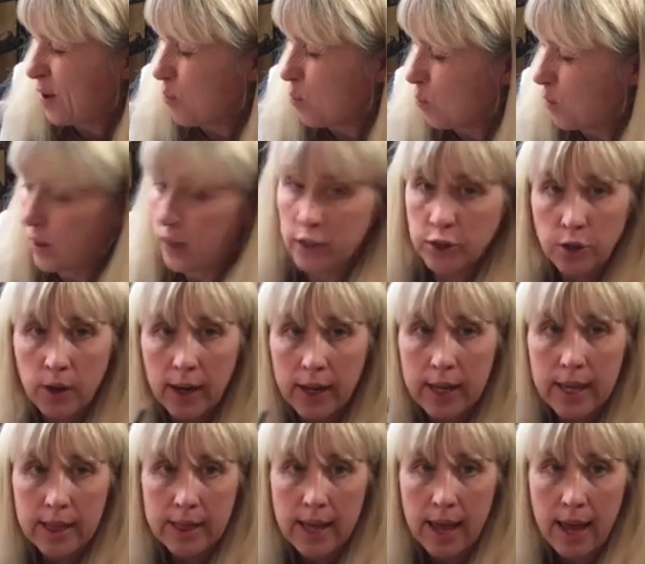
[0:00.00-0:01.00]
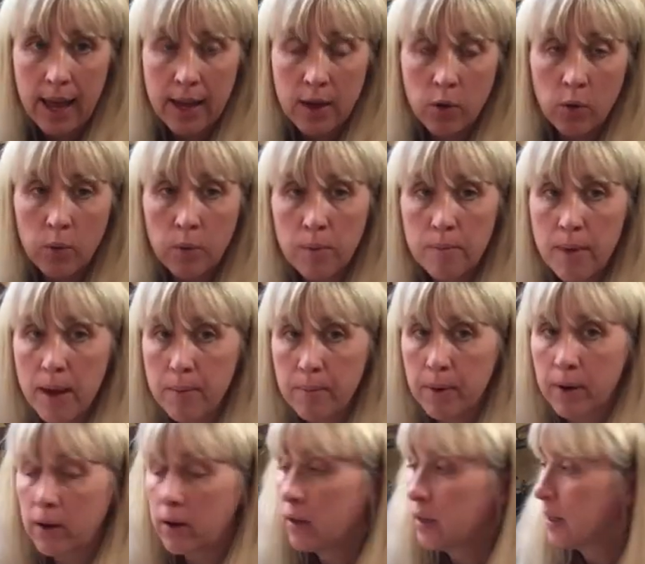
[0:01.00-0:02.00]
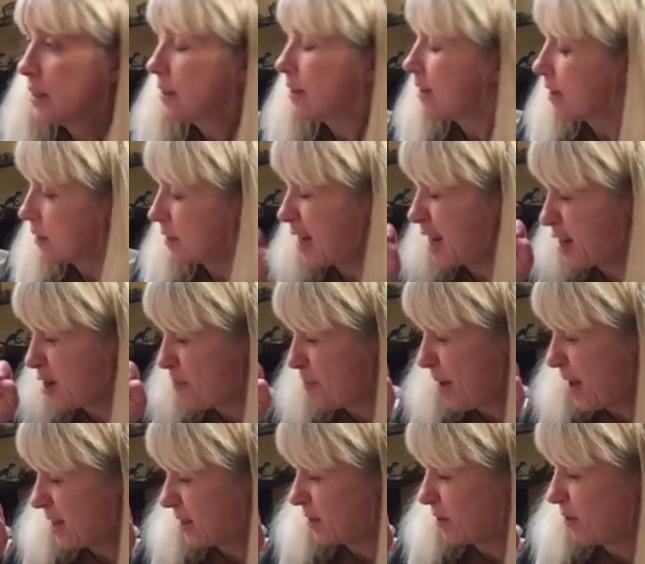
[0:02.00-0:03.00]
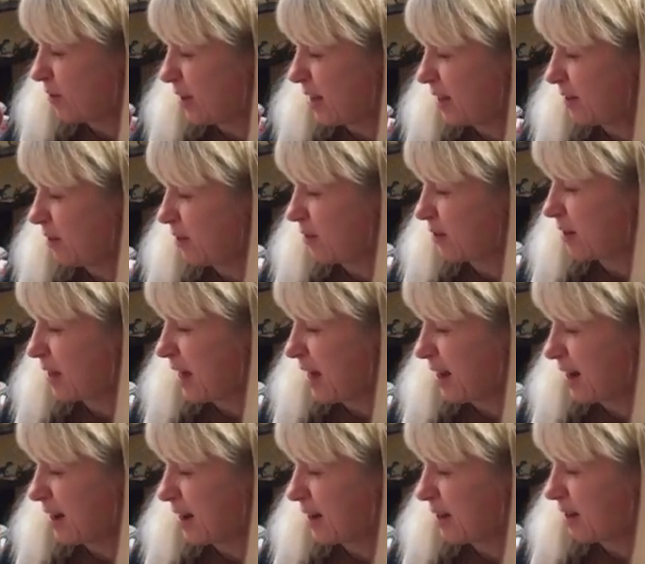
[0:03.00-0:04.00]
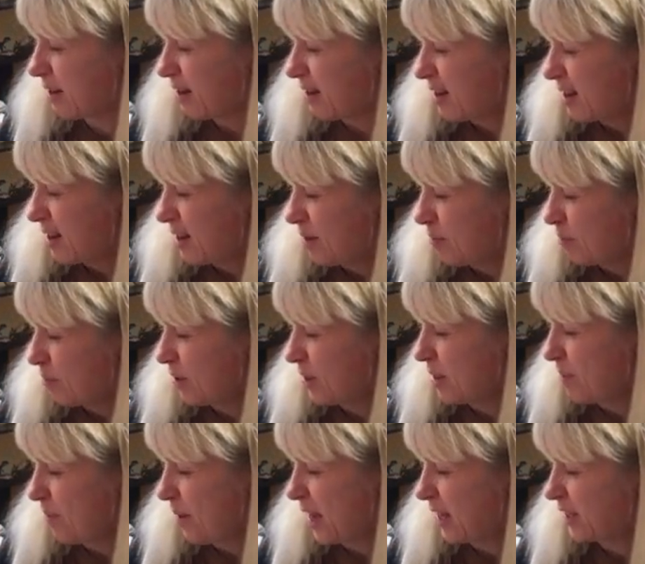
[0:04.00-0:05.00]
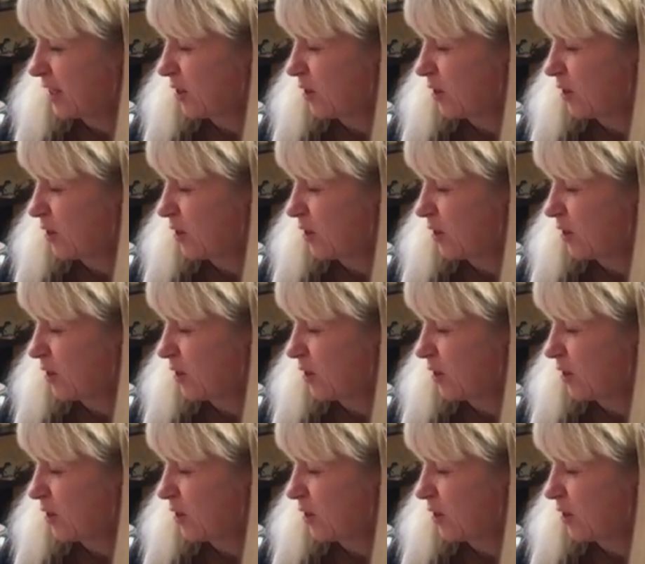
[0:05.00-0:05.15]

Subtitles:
want to try to get the angle, remember, take your pencil and look at it. Put the pencil